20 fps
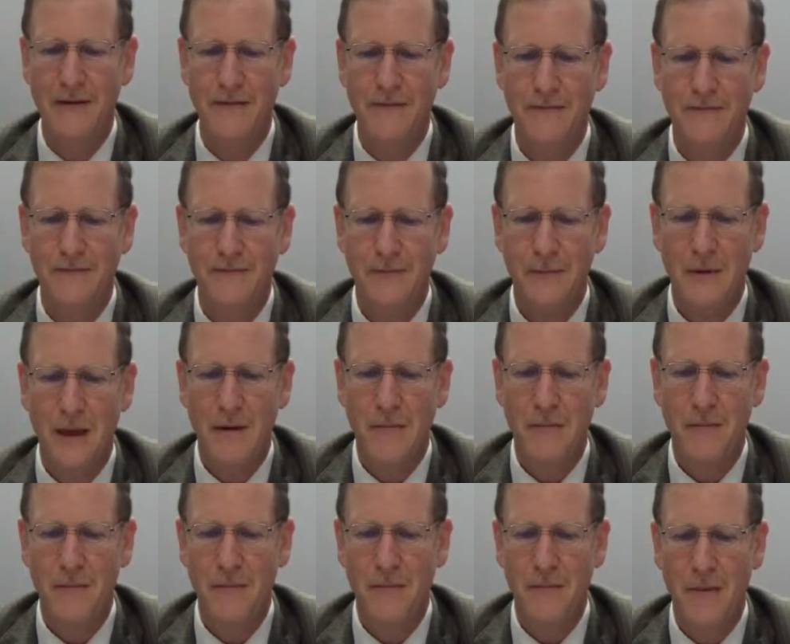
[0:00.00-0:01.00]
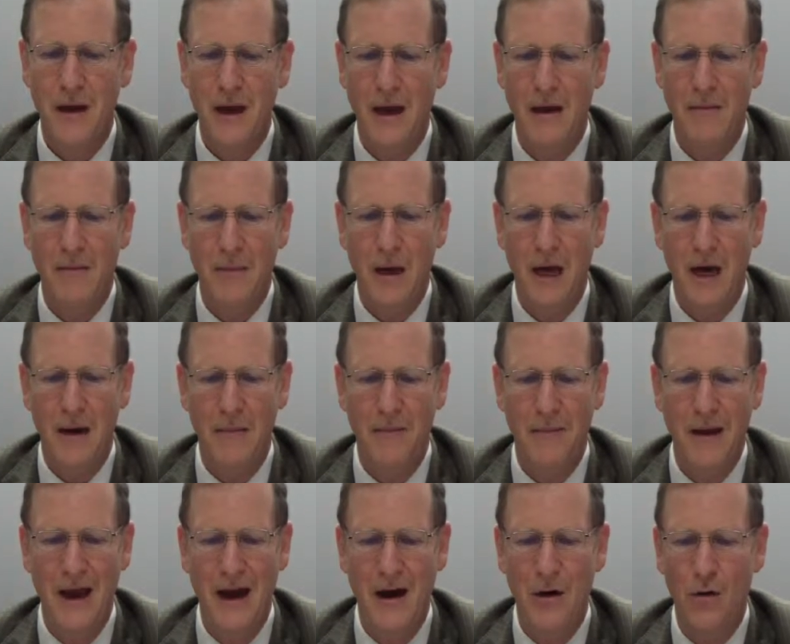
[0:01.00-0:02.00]

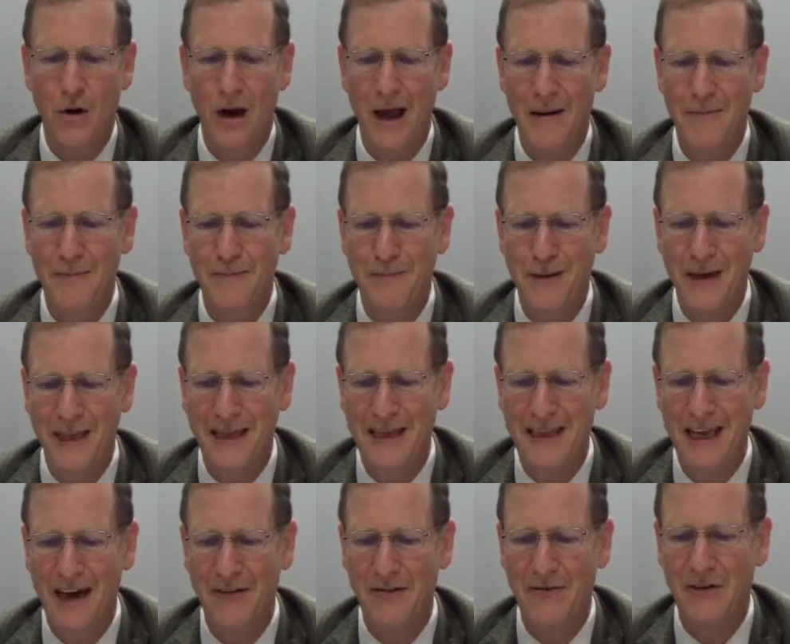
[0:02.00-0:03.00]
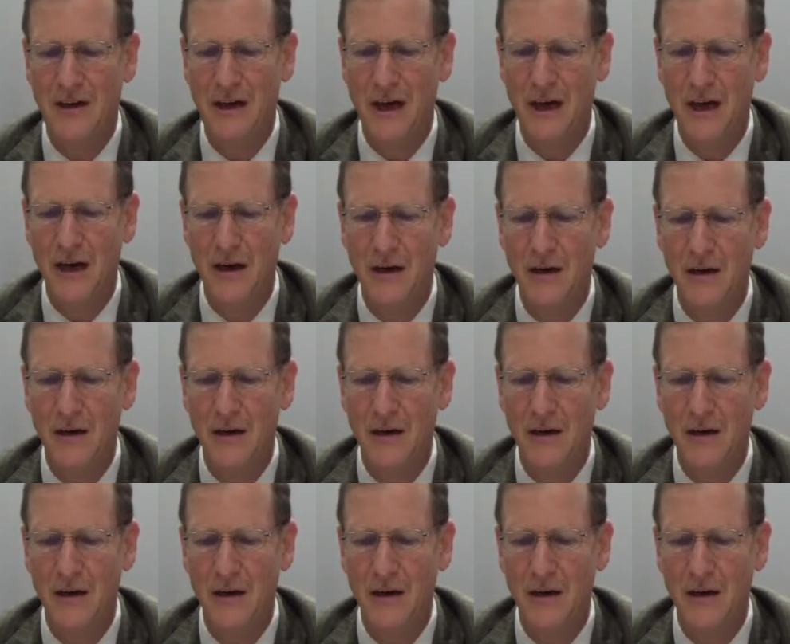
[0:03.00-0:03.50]
merabea olam bedavka,